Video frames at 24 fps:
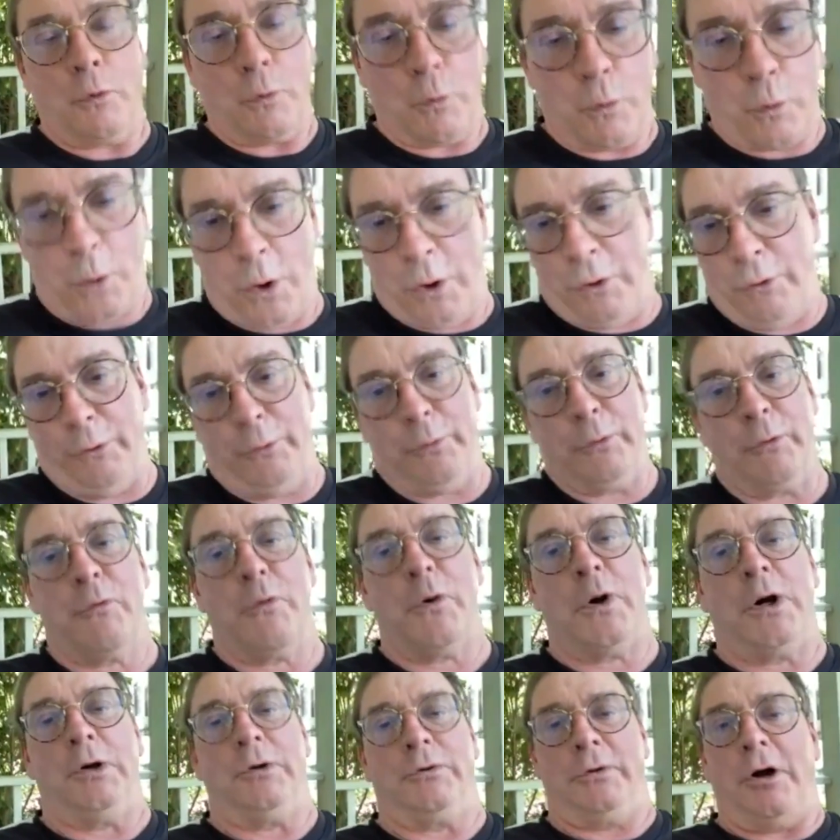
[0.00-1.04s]
quote
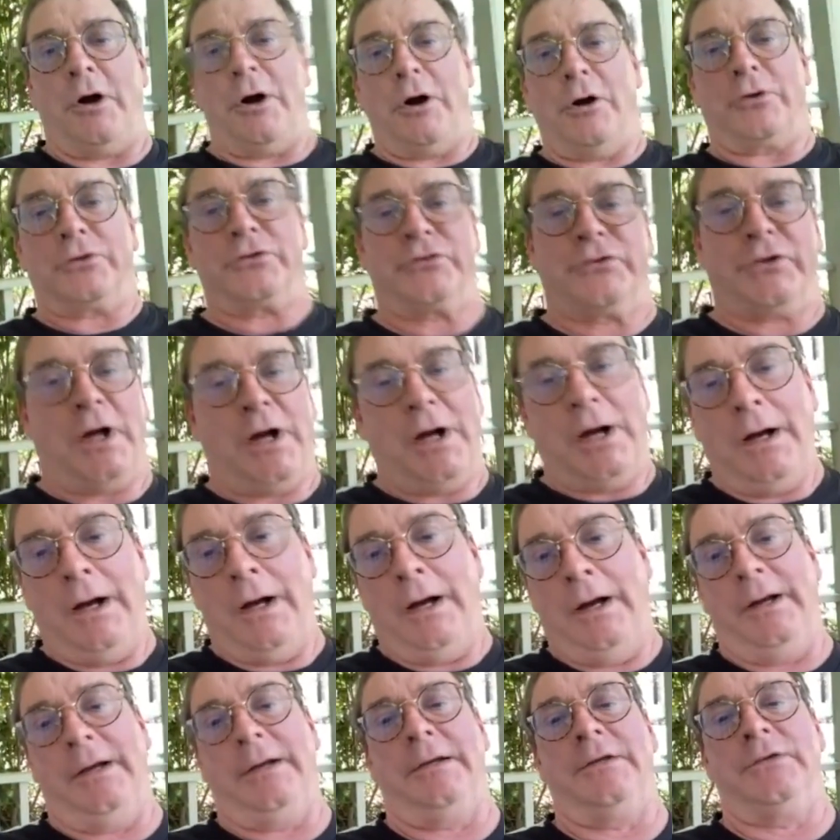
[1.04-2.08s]
unquote, our
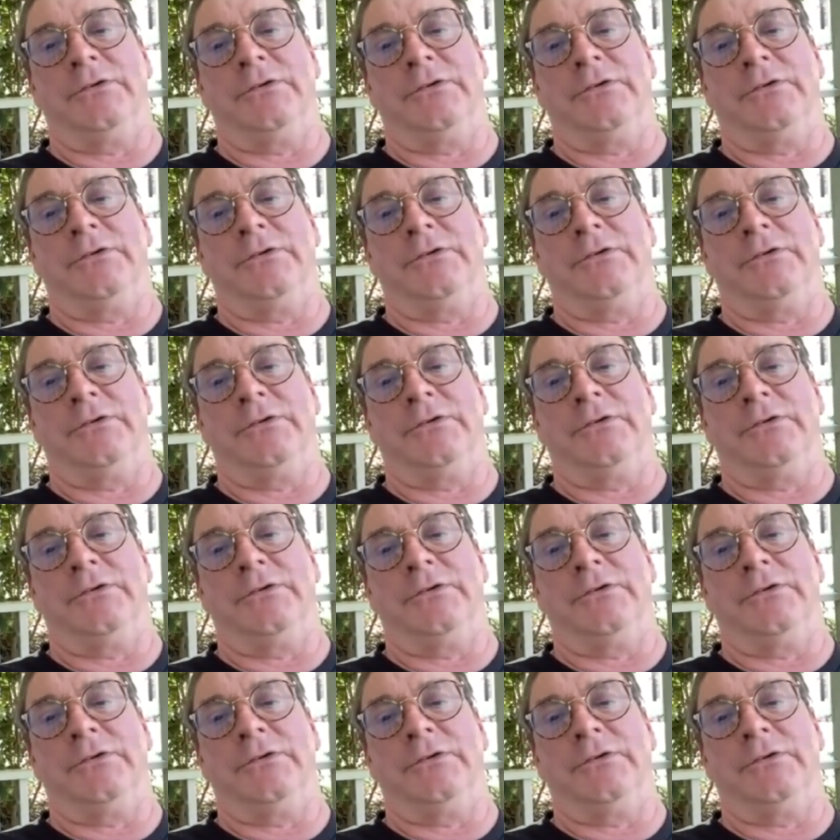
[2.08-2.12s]
side,